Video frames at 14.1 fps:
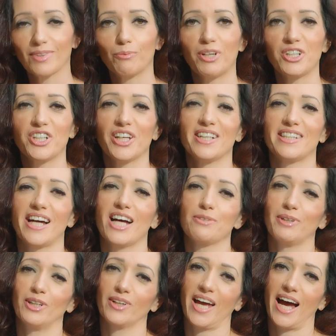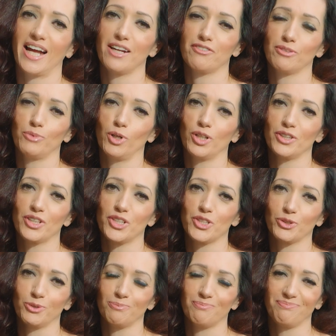Wishing your dad well, Karen, from all at the
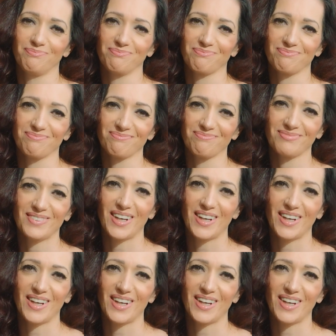show.